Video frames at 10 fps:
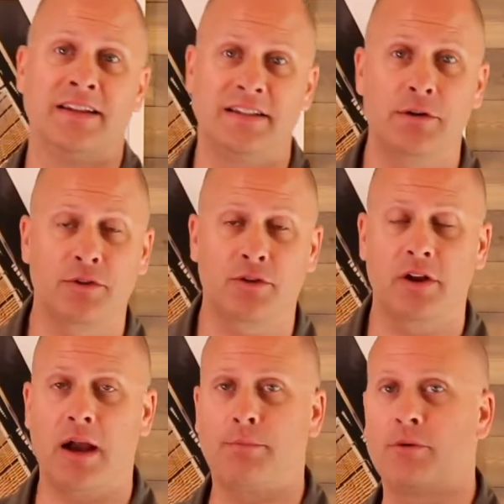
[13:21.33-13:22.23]

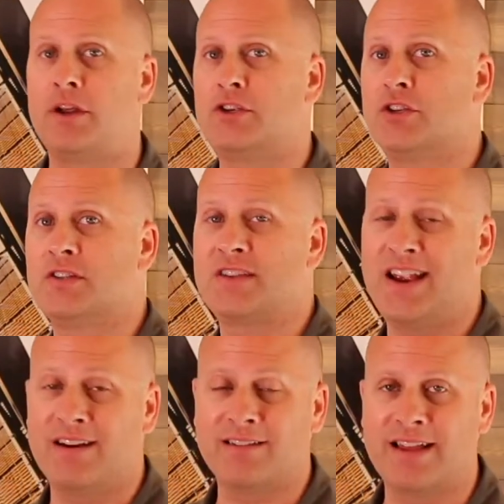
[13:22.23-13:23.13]
C-130 operations,
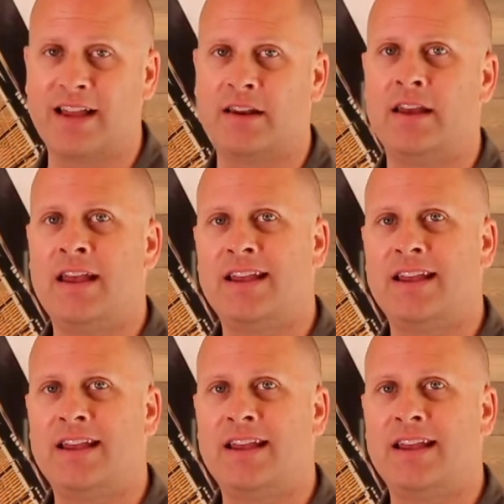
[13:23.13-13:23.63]
air land,